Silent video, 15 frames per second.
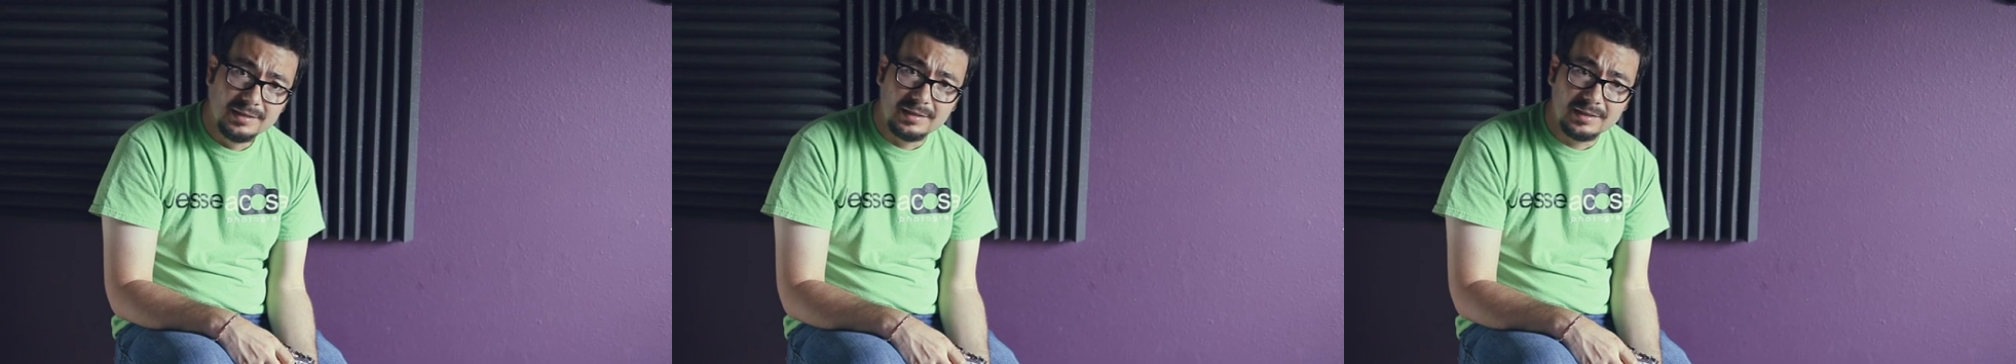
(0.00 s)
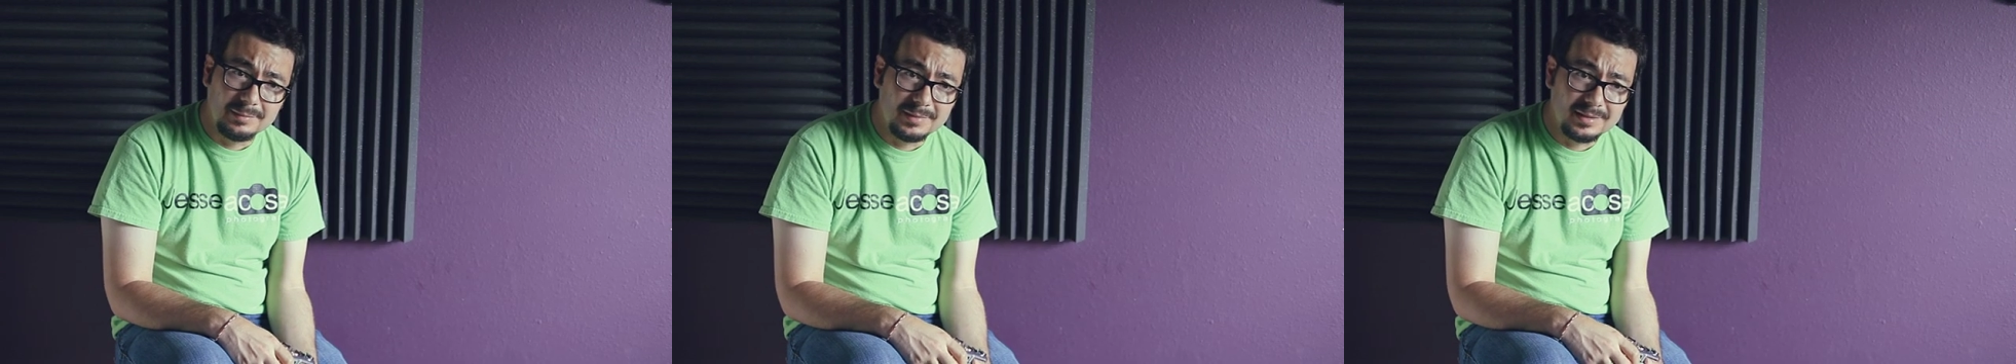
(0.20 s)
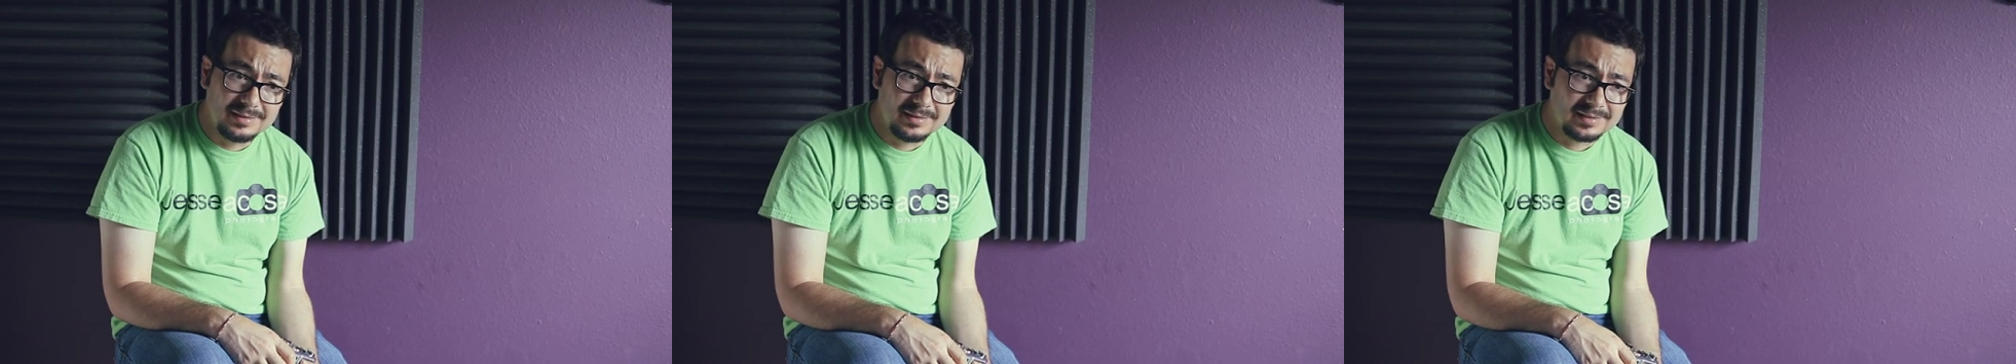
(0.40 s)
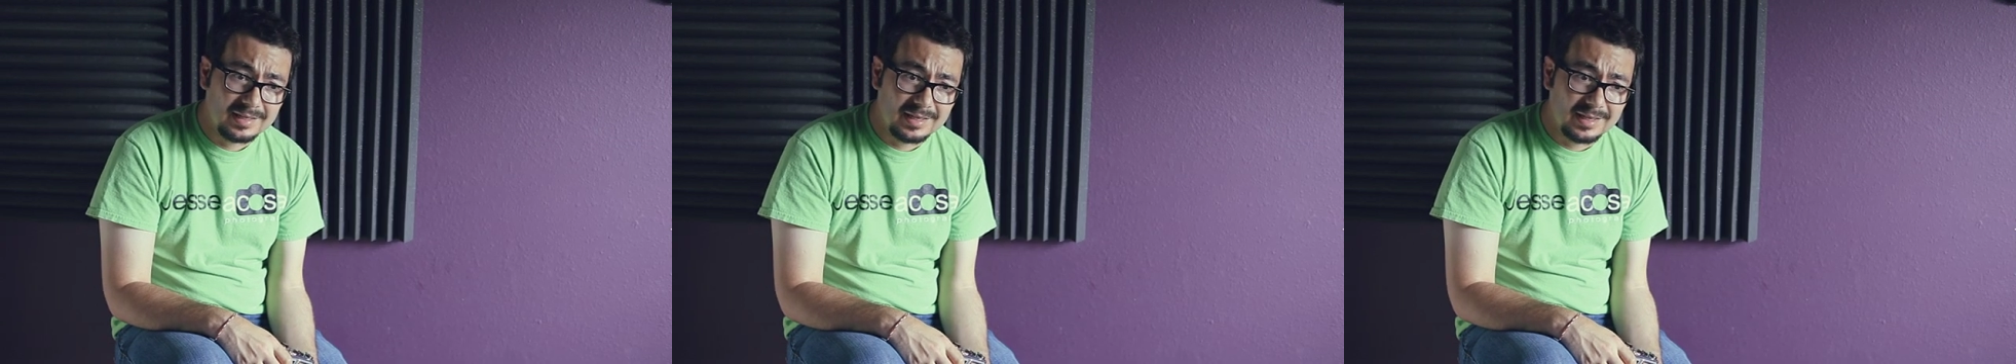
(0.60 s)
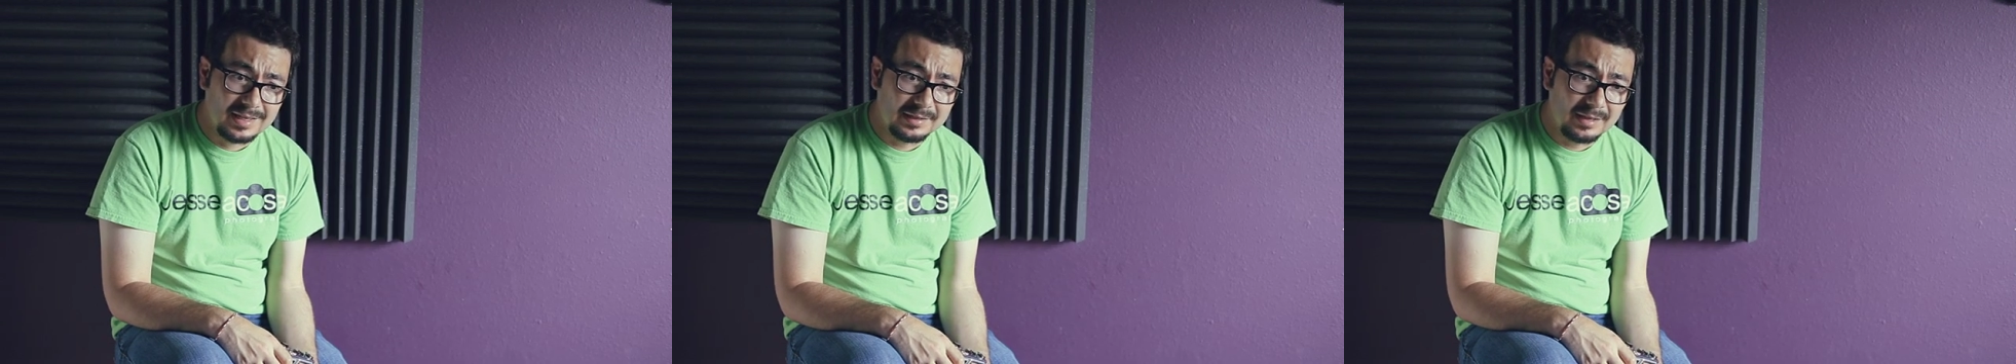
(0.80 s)
it means
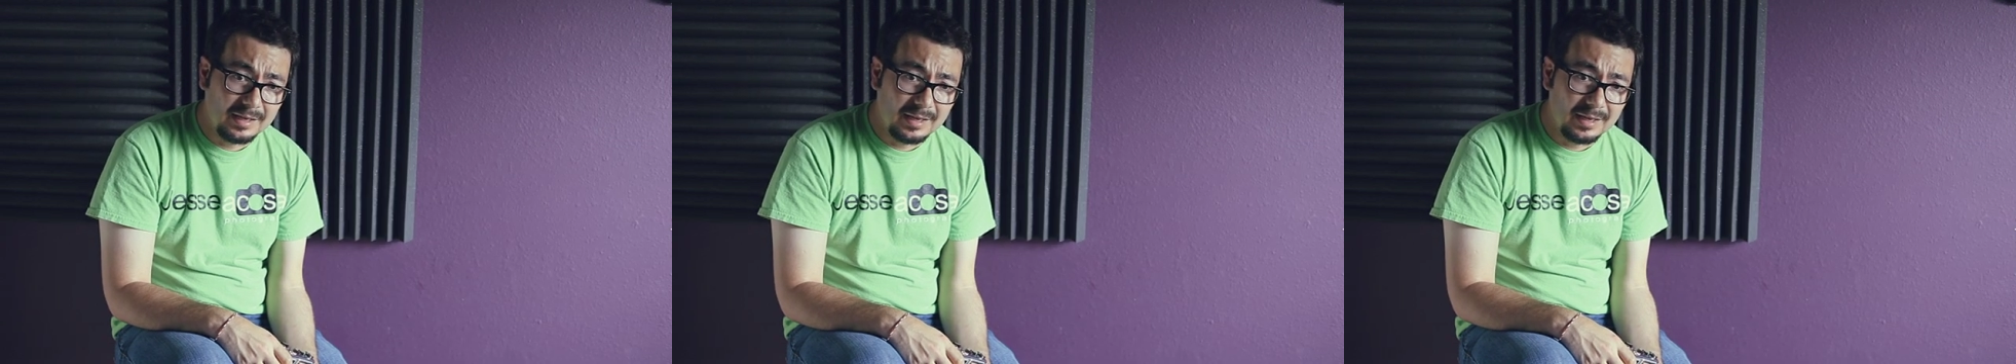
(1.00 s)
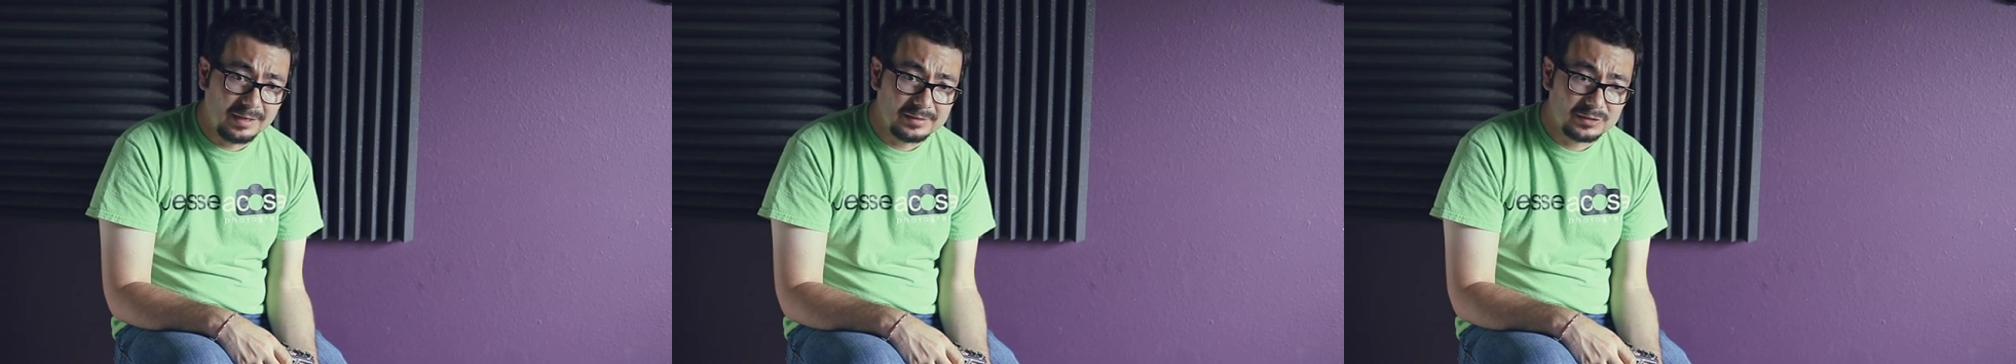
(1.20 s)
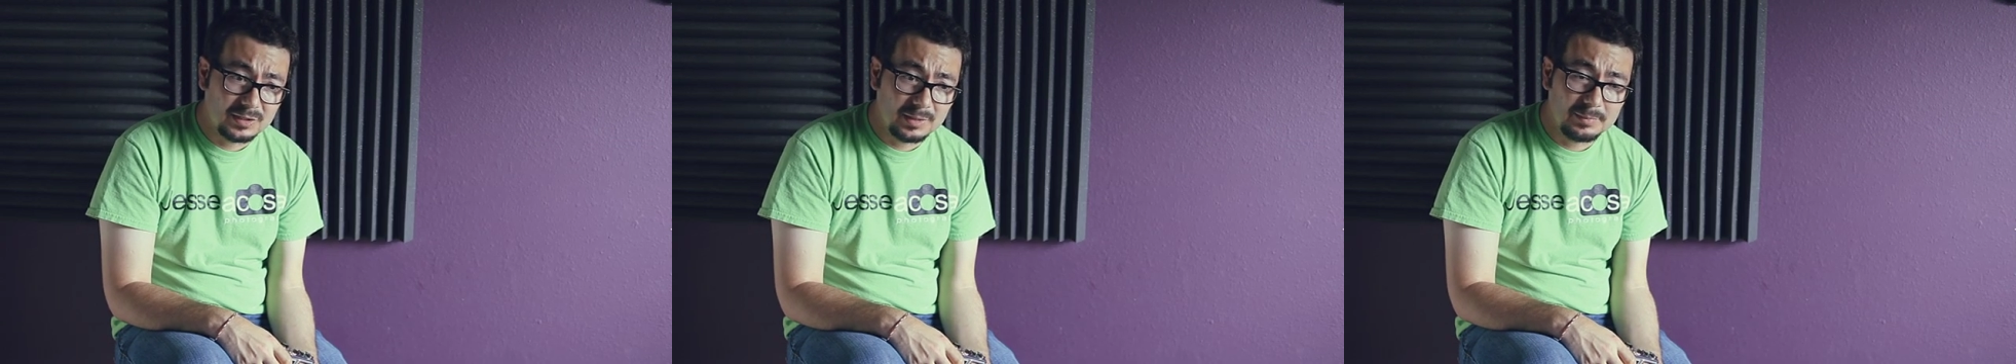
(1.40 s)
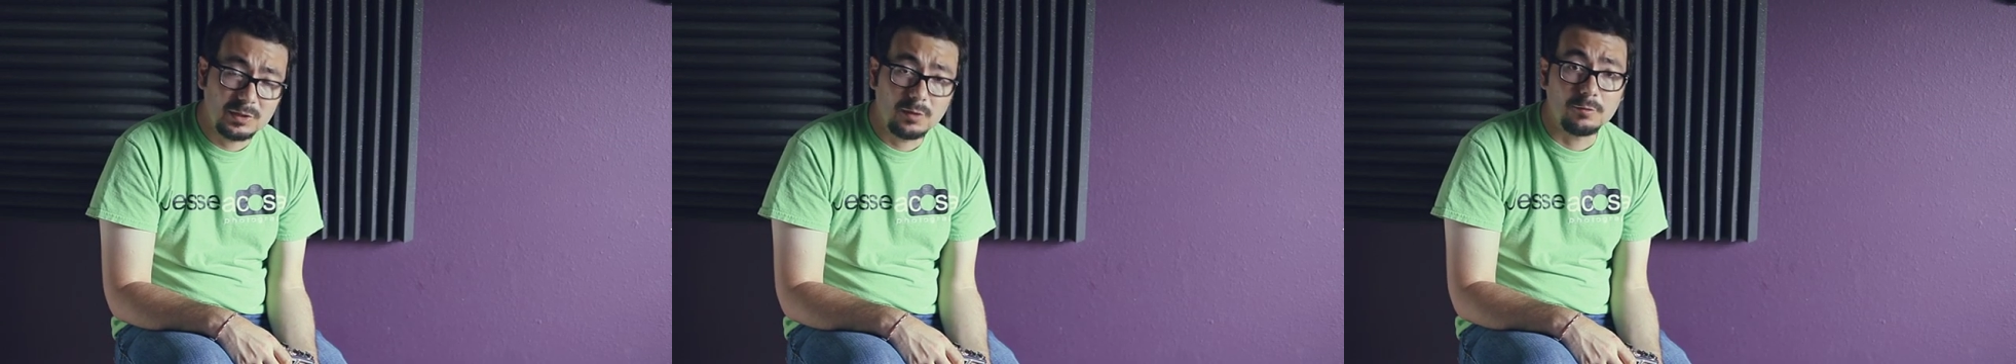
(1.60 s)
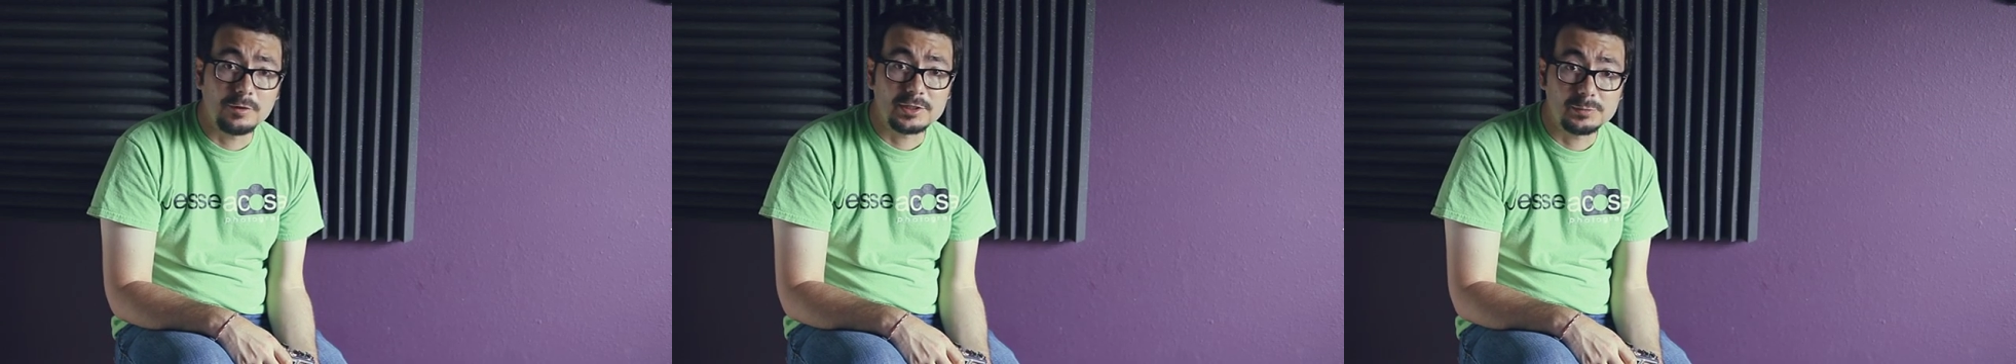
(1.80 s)
that it's going to be
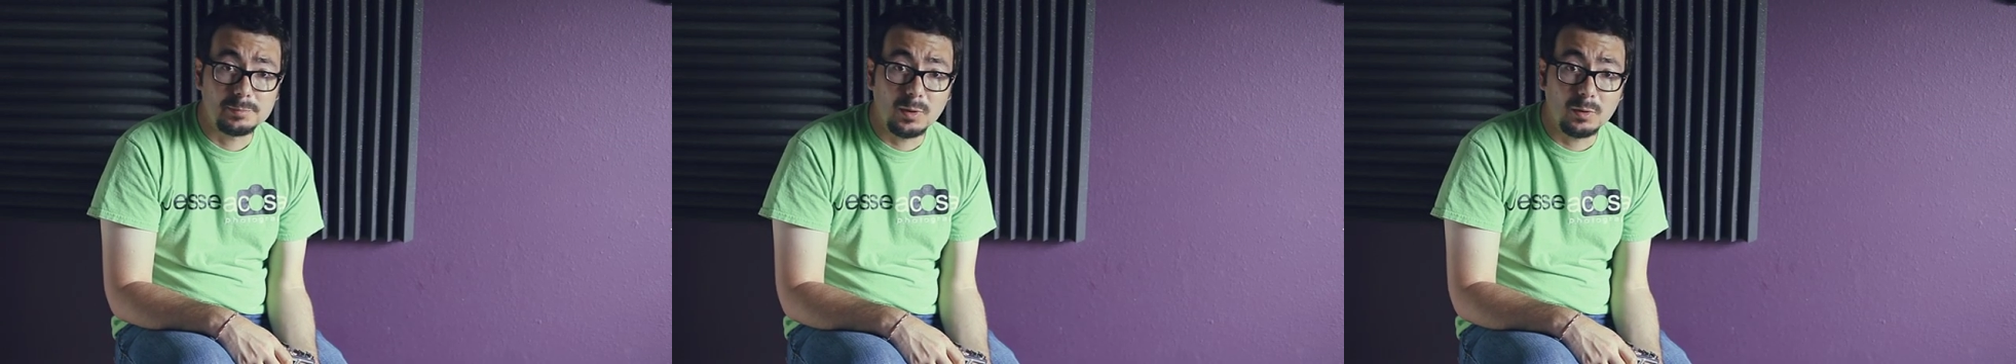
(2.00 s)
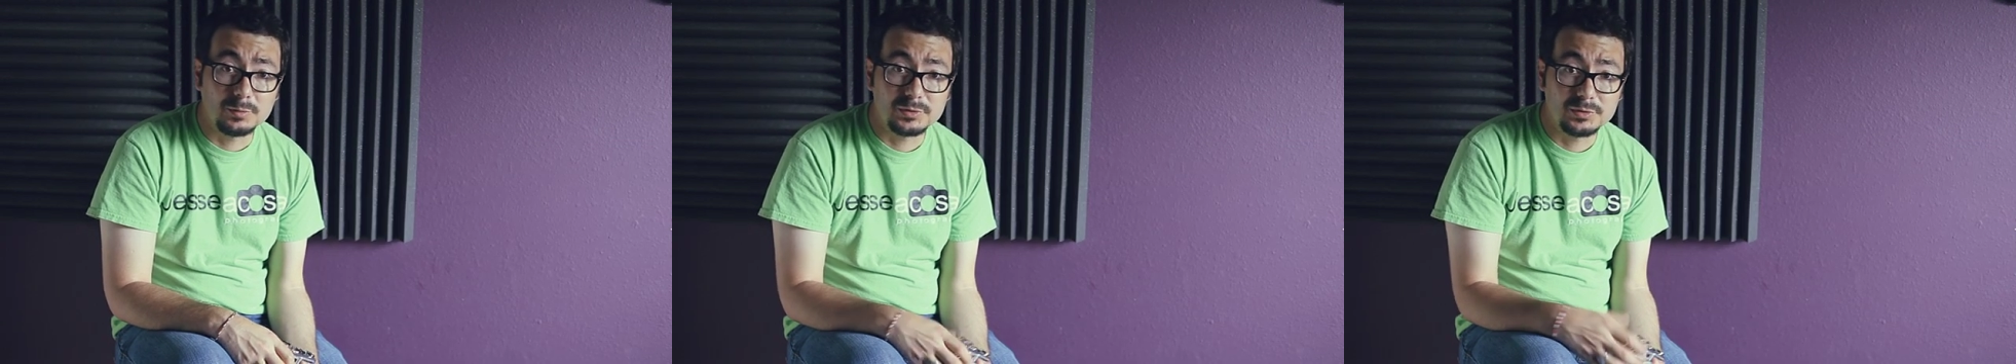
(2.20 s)
overexposed.